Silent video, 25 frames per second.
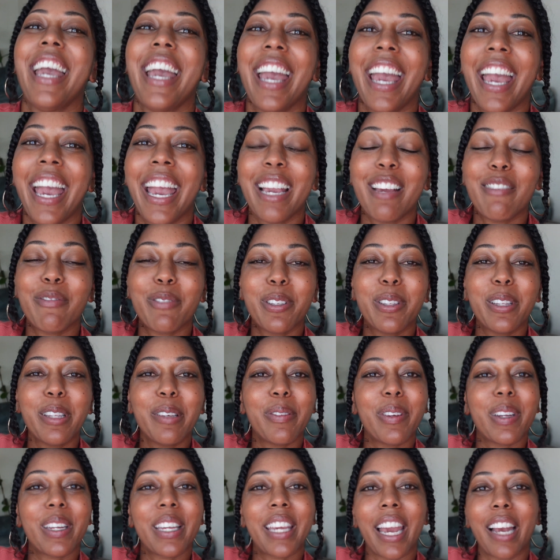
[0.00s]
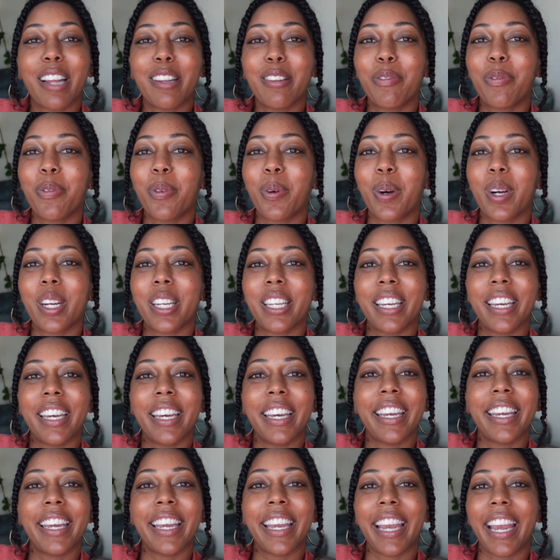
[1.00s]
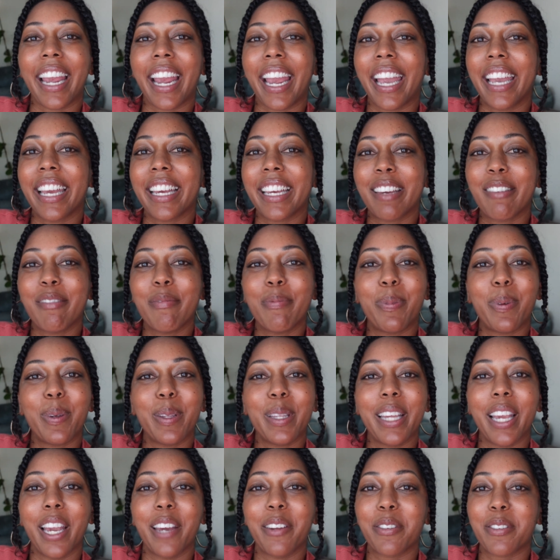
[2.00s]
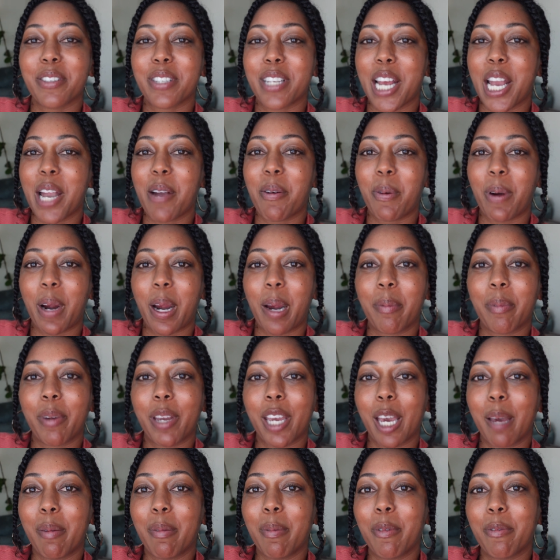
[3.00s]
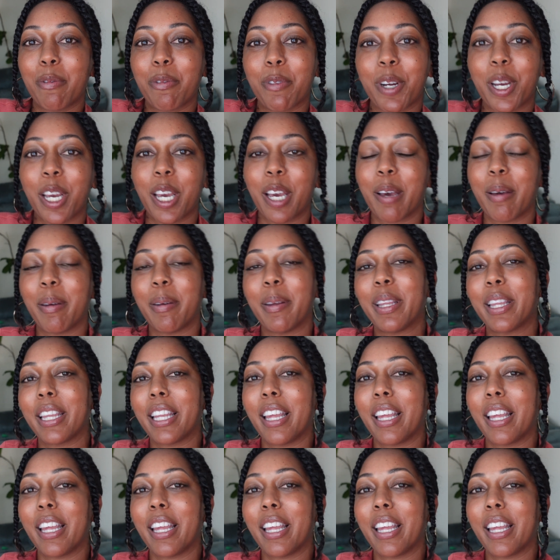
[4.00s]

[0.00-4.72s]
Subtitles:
Hey, if you live in California and completely understand where I'm coming from,